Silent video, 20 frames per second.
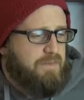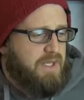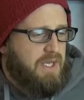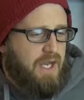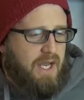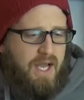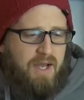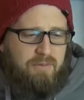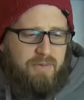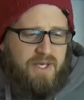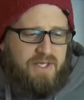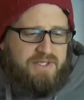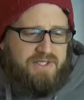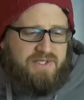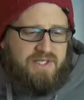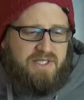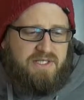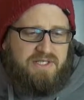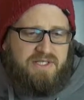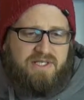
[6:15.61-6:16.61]
I have my
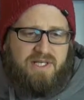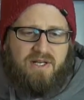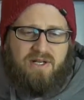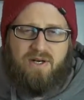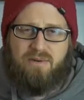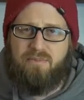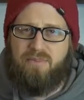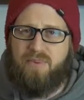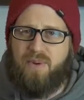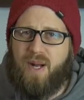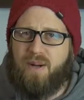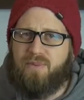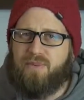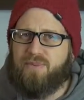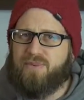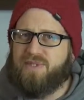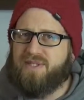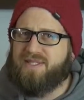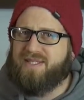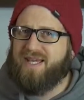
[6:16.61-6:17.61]
sight set on
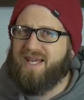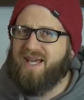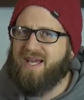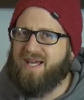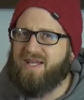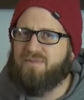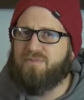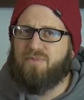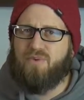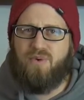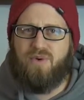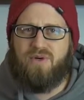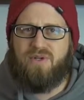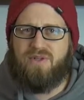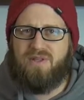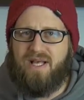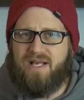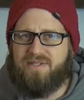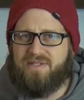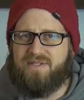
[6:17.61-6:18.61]
probably 10 more
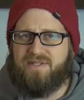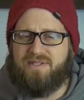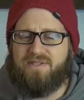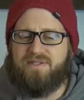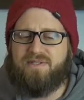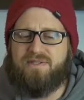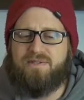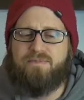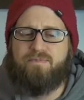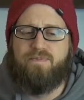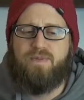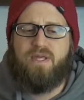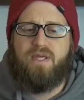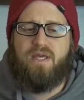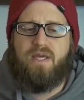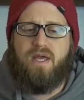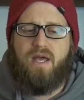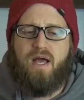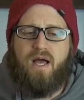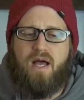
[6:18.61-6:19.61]
lenses,
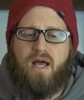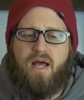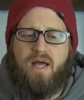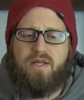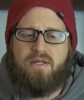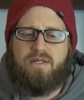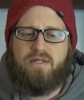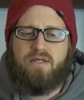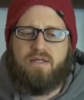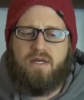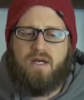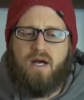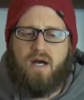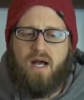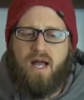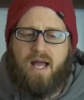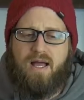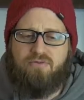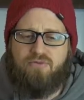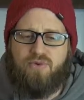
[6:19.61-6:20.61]
and
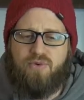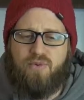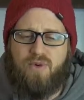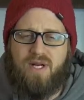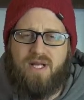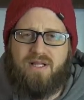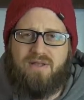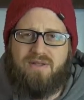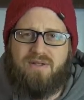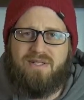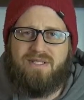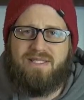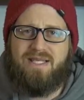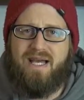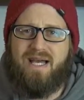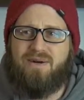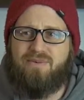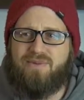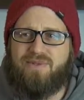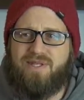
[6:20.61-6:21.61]
everyone I looked
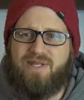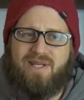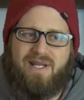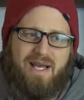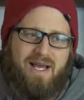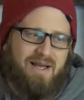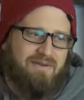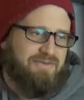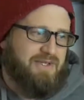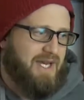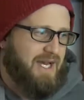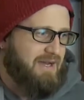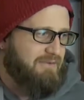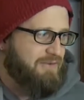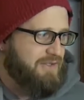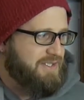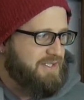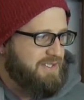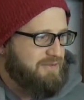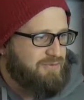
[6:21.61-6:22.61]
at was going to have
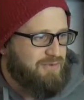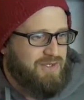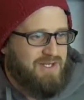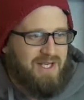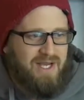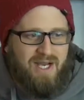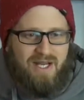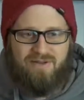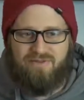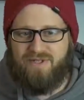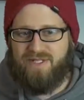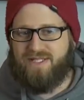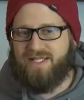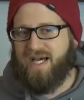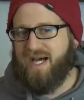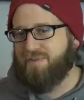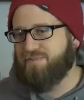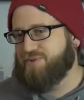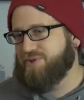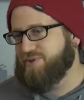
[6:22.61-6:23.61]
a different kind of
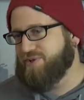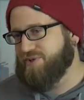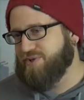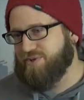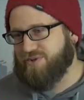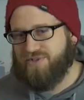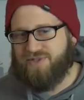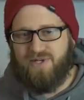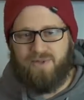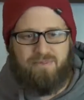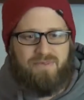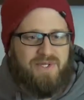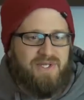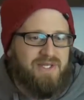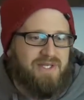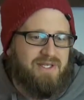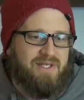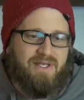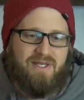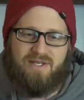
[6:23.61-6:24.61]
adapter or
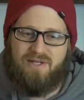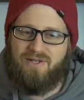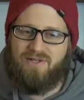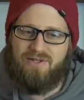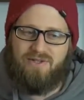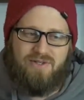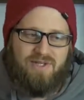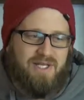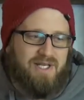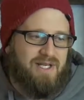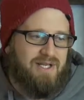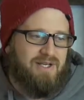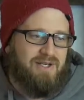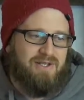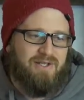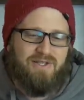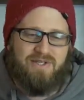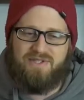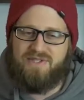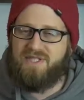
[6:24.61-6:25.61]
something here,
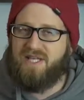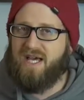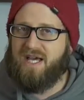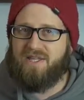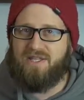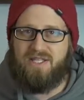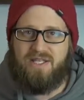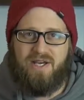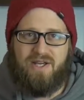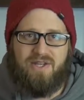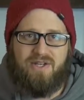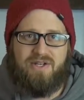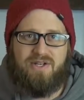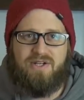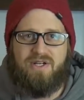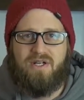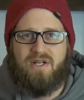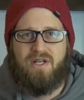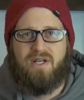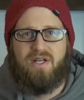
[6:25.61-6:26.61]
there, this, that, the other.